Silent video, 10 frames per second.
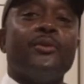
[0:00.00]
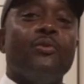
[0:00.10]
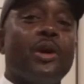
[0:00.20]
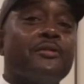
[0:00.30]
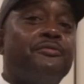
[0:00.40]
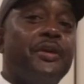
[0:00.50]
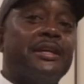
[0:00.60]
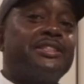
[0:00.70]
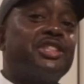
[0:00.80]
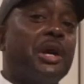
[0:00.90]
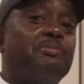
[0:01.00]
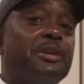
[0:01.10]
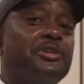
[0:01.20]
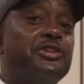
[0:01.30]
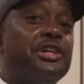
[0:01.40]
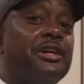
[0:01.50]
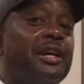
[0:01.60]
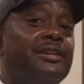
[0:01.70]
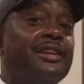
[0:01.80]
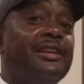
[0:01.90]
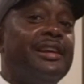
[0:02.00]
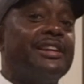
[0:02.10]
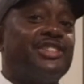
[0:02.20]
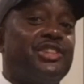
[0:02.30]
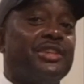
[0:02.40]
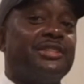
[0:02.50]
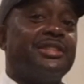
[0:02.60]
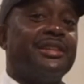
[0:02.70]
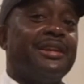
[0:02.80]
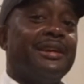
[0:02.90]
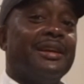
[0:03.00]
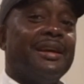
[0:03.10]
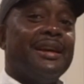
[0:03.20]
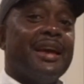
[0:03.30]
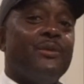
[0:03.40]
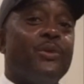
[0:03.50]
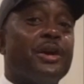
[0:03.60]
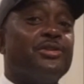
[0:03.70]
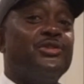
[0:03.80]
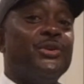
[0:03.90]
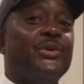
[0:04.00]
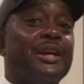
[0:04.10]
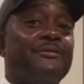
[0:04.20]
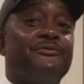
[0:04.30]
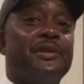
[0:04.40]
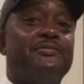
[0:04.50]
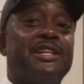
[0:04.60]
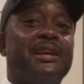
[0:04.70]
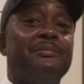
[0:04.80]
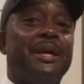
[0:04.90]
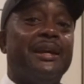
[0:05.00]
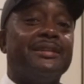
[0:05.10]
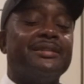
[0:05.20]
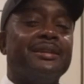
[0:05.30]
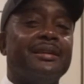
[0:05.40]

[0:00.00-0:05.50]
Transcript: want to fix something good and delicious, and want to do it in 15 minutes.